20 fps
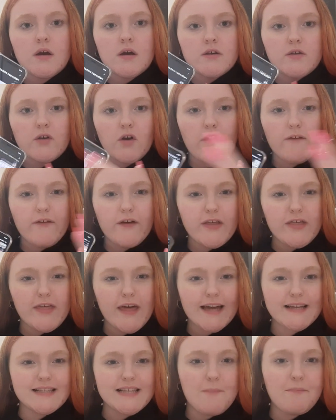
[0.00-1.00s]
So I got a few
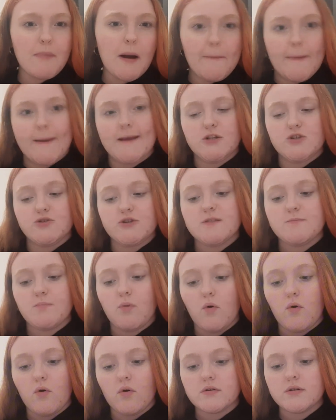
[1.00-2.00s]
things in my Pinterest
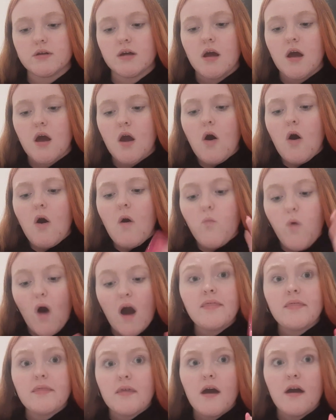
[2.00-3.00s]
board.
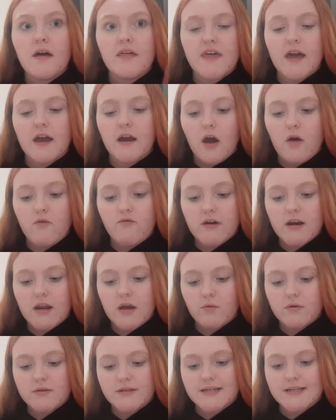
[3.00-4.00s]
One thing I really
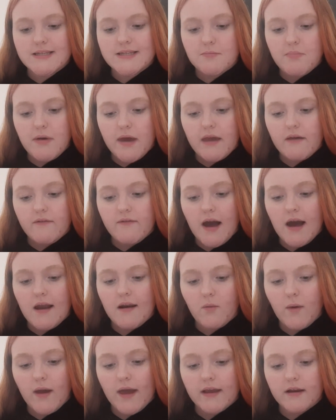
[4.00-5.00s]
wanted to be for
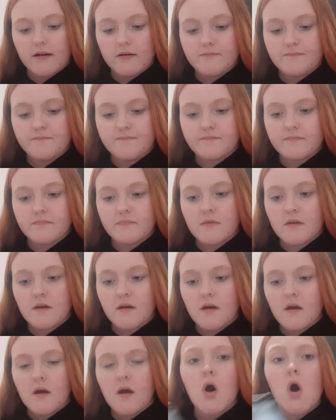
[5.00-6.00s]
Halloween
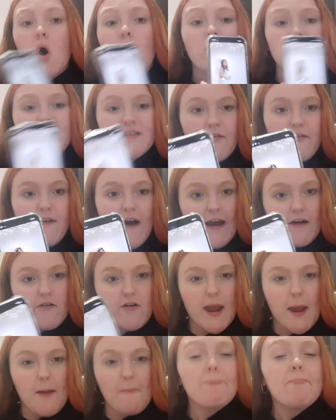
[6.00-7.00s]
was a
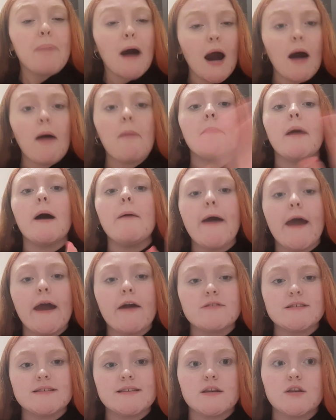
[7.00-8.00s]
fairy. But my
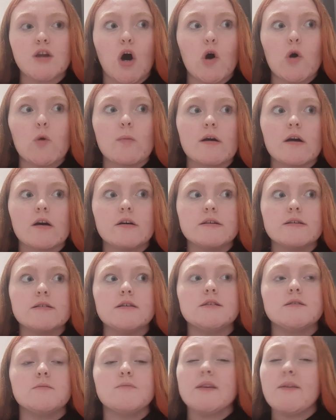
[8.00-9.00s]
parents said no
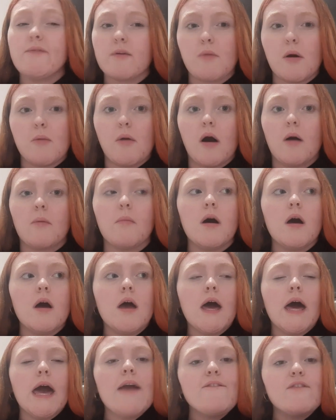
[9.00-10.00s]
because, specifically my mum,
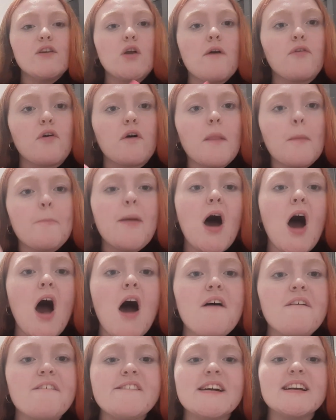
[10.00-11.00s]
even though I've got the
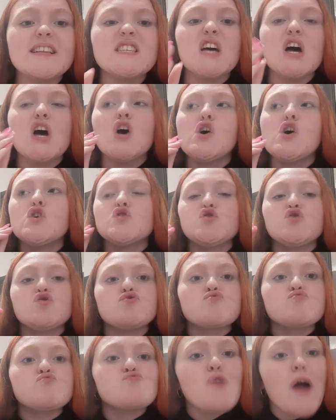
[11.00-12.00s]
perfect
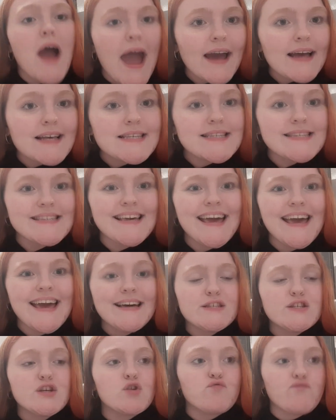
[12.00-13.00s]
dress,
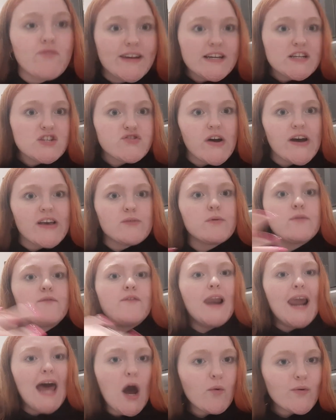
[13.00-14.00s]
it's a green dress with
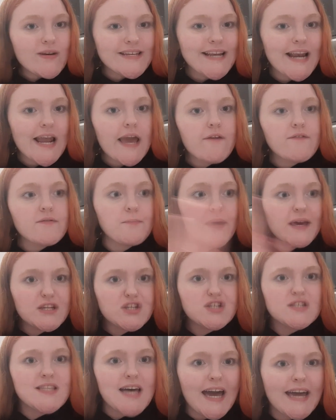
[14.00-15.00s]
flower sleeves,
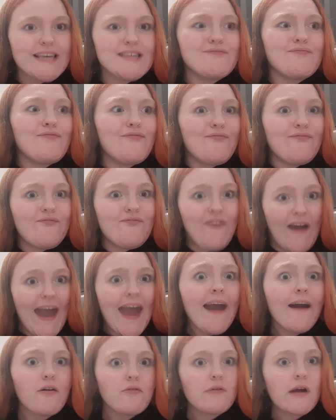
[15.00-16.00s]
bitch, that is
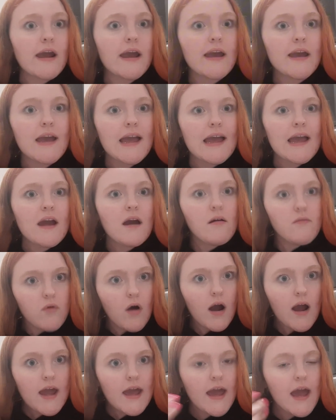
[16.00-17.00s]
fairy,
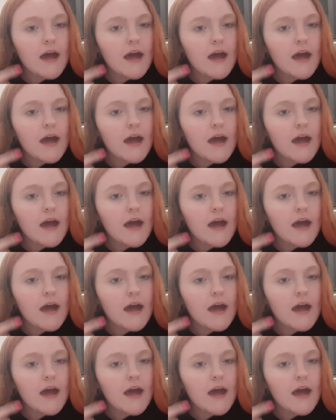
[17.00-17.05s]
right?